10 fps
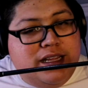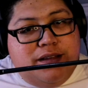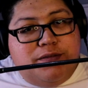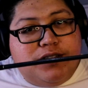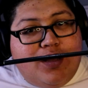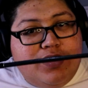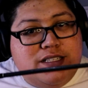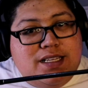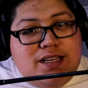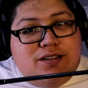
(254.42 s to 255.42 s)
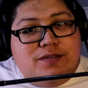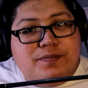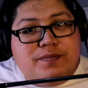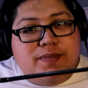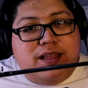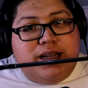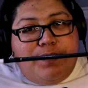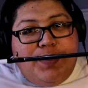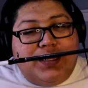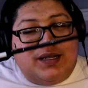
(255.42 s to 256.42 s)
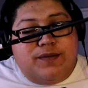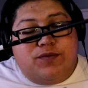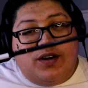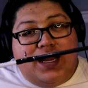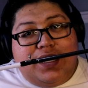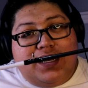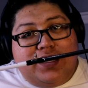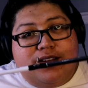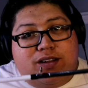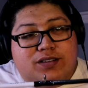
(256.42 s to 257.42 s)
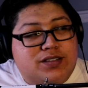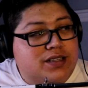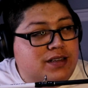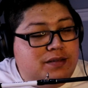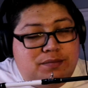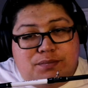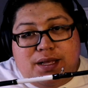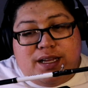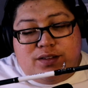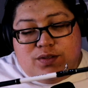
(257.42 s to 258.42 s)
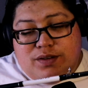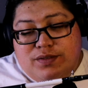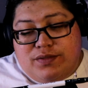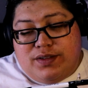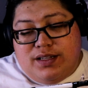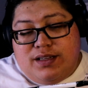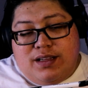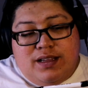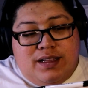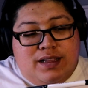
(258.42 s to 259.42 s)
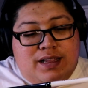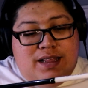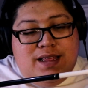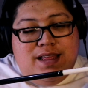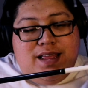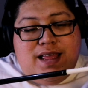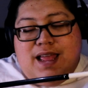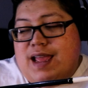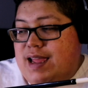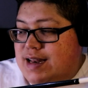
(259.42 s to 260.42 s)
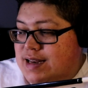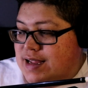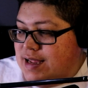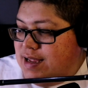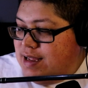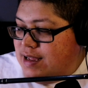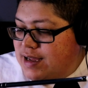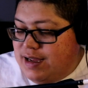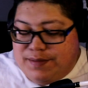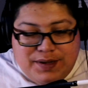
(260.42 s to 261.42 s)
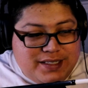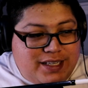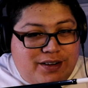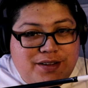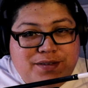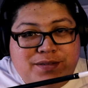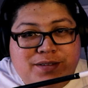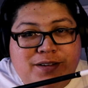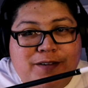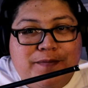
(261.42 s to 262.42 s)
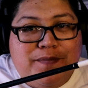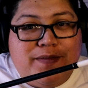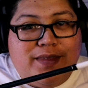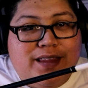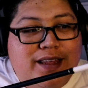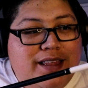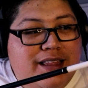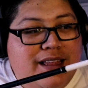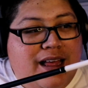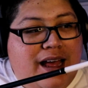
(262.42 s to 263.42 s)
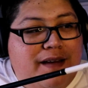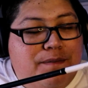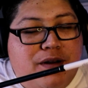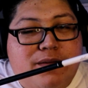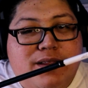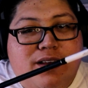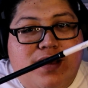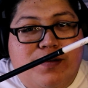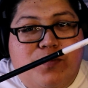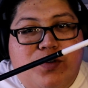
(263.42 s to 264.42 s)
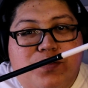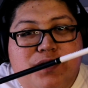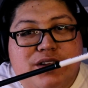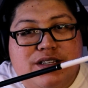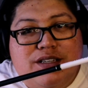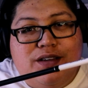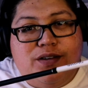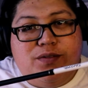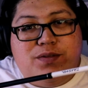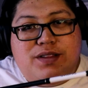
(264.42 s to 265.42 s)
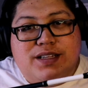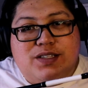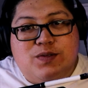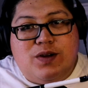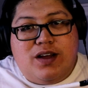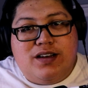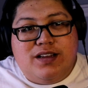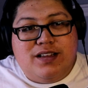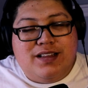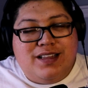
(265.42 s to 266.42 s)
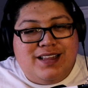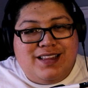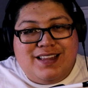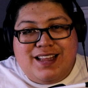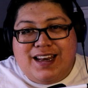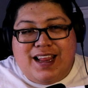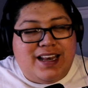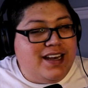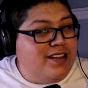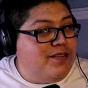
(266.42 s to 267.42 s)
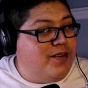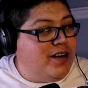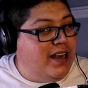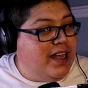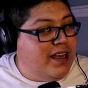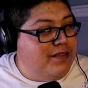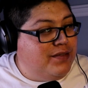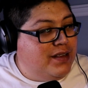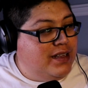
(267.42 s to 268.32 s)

It was on sale, and I picked it up for $89 back in 2015. And I must tell you, I probably caught more fish with this rod than any other rod I have.